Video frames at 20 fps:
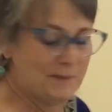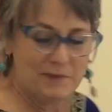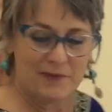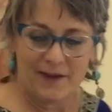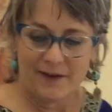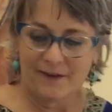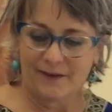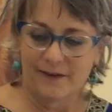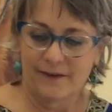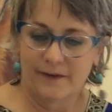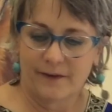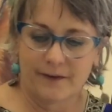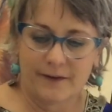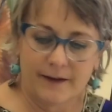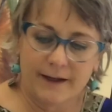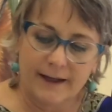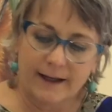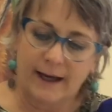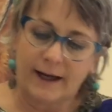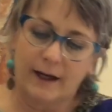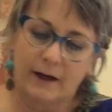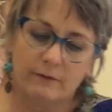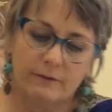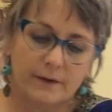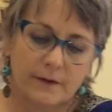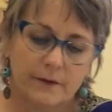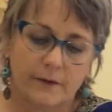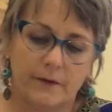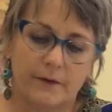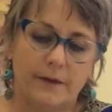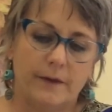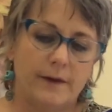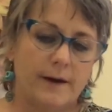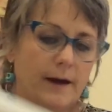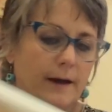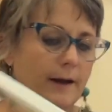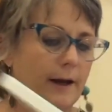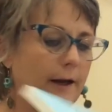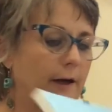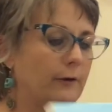This is the canvas
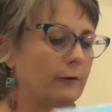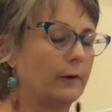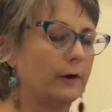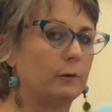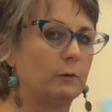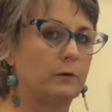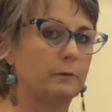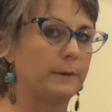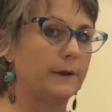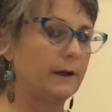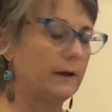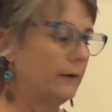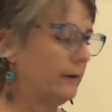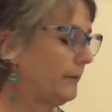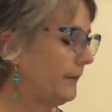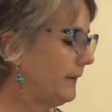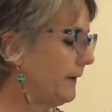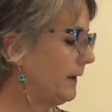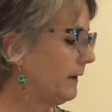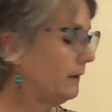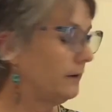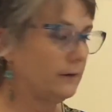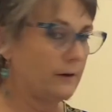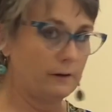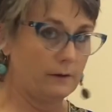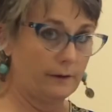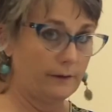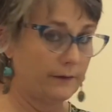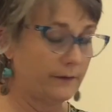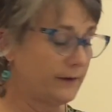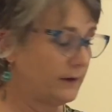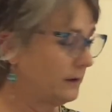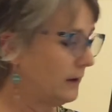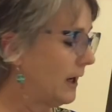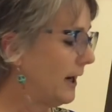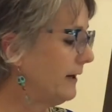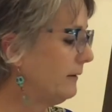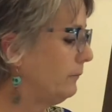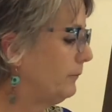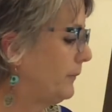that Adrienne will be using, and notice the
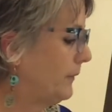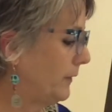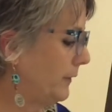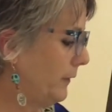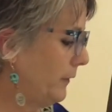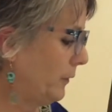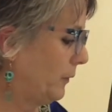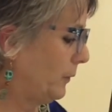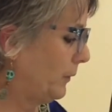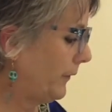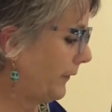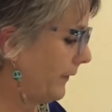light blue.